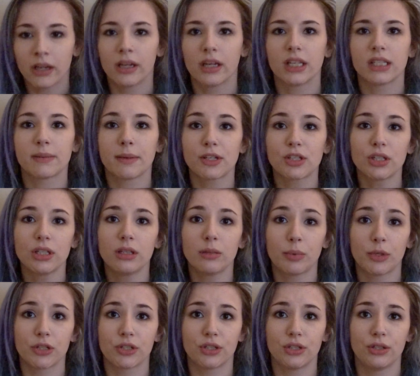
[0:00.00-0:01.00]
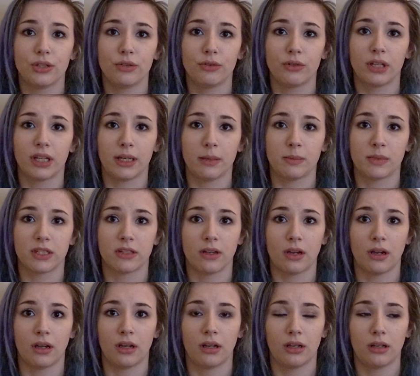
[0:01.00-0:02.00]
Especially the person who claims
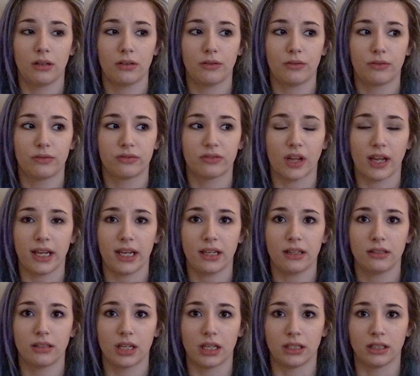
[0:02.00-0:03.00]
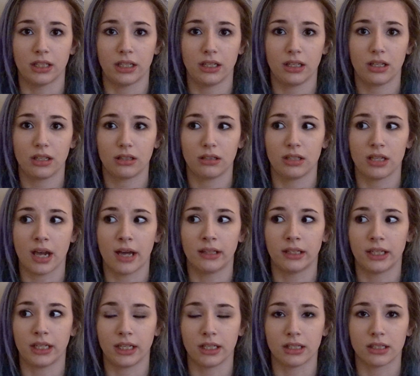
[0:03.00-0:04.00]
the fight and like
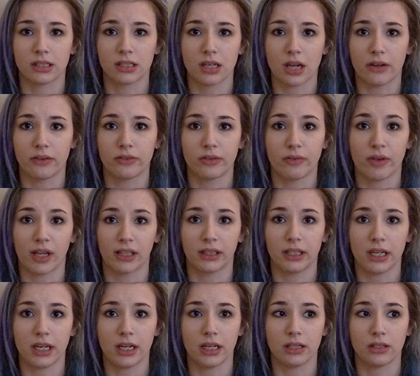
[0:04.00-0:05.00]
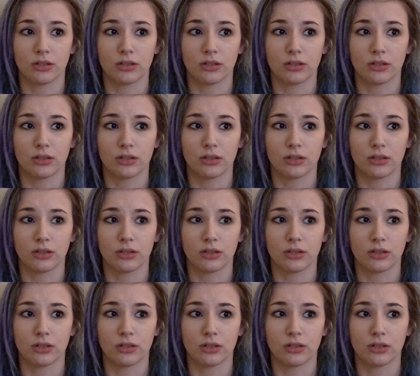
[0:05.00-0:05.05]
yelling and stuff, the fact that he